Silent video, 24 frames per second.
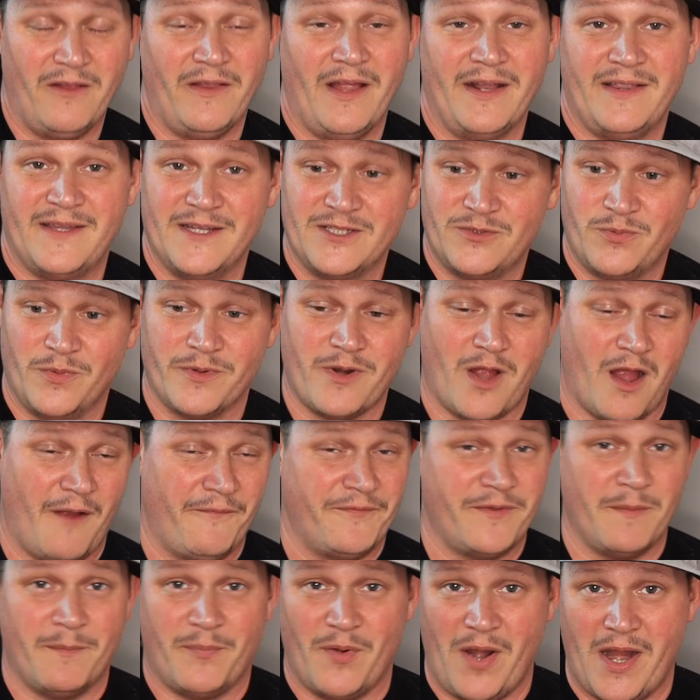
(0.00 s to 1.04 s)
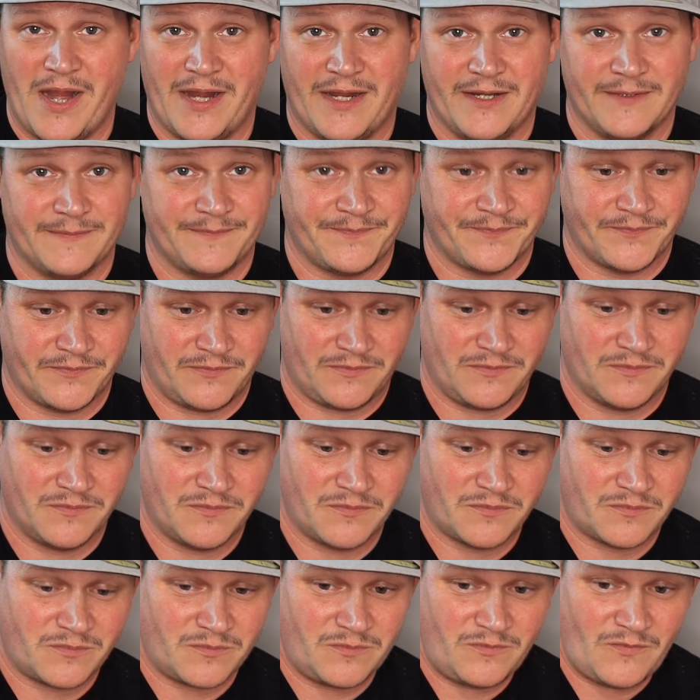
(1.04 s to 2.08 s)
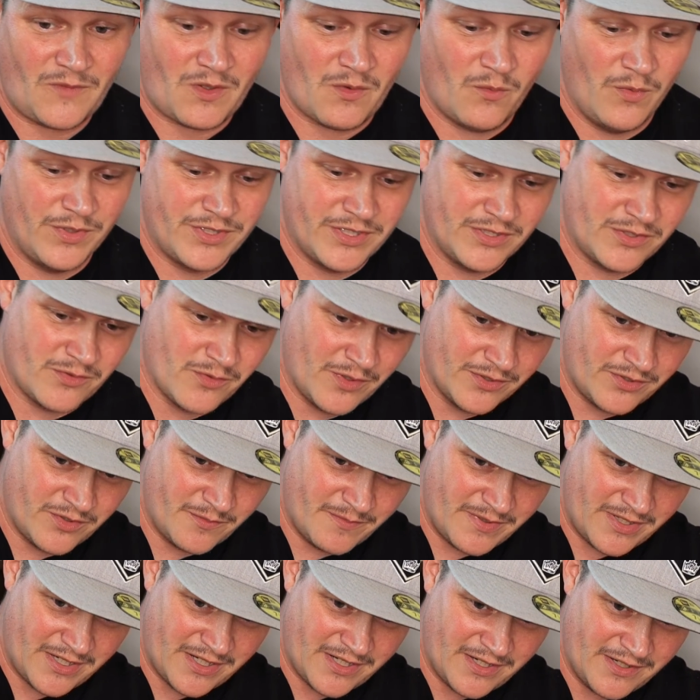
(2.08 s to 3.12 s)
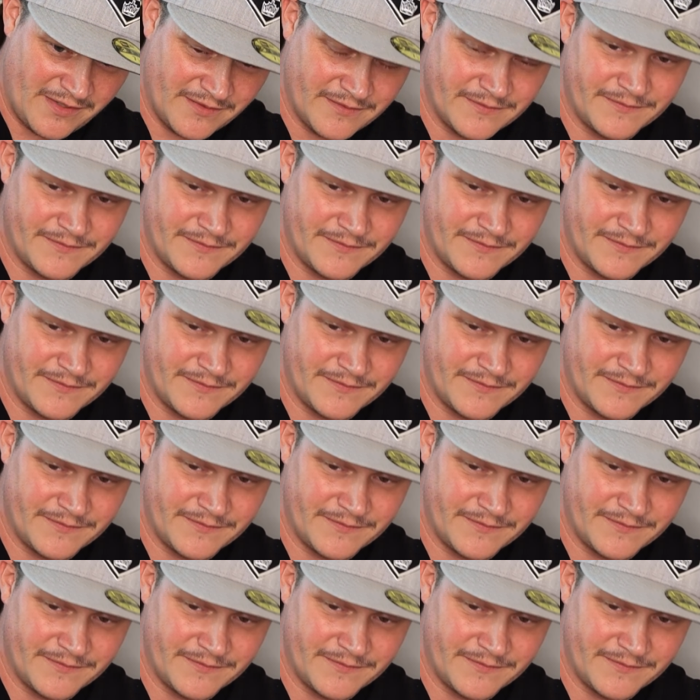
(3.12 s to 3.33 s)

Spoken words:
like this one off the break, which is going to be